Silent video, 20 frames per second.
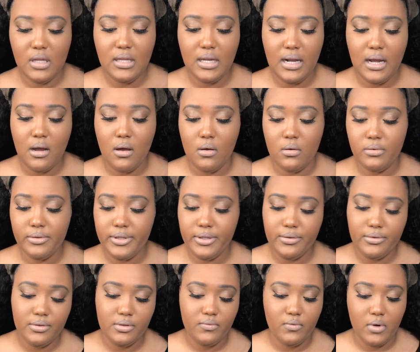that I only
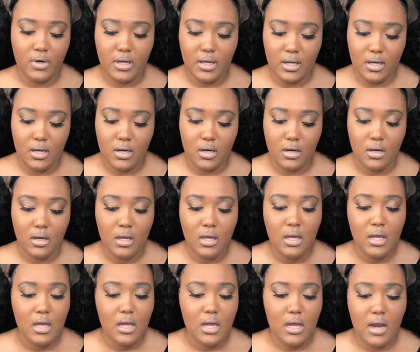use for hair,
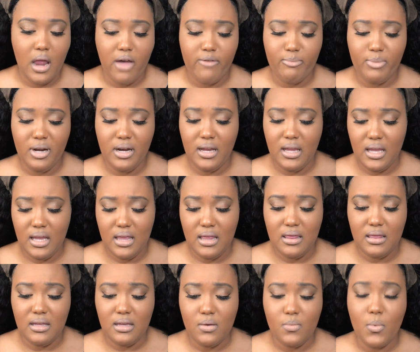and I've put it
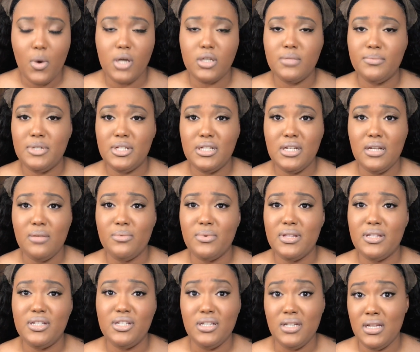in the washing machine
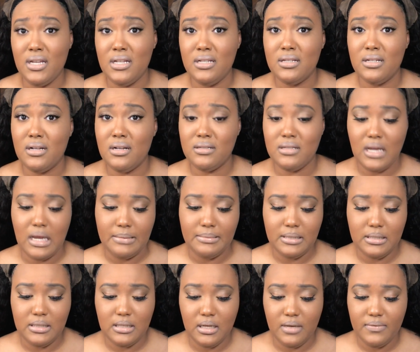with jeans and all types
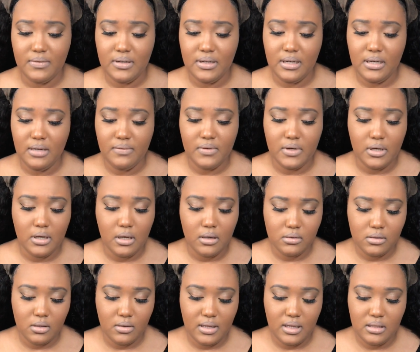of stuff and didn't even know,
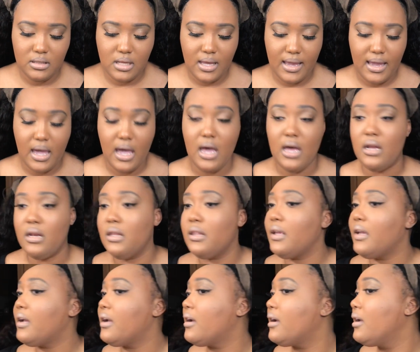so it's like out of
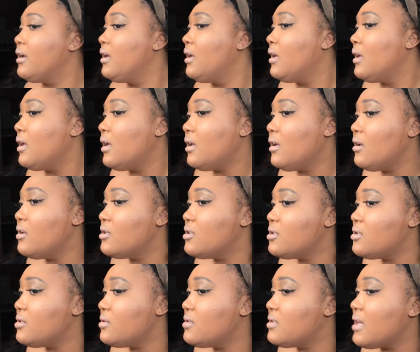there. And you
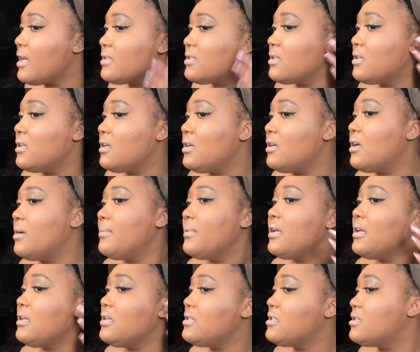just use that to clean up
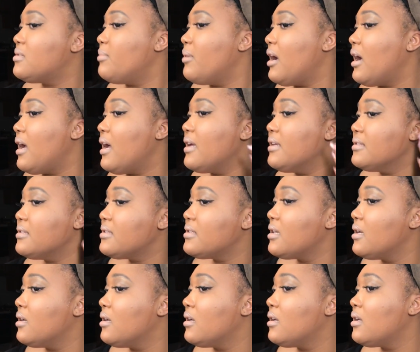any spots
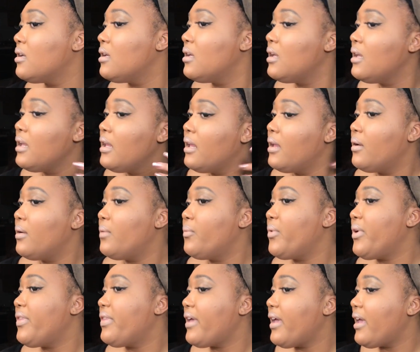
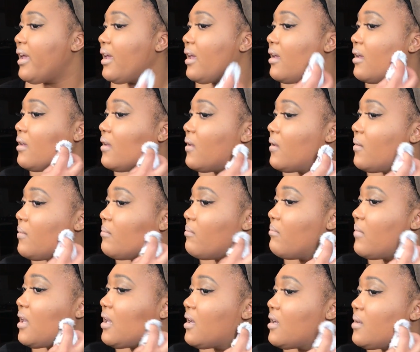with a
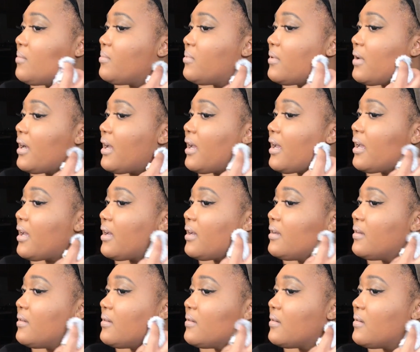makeup rag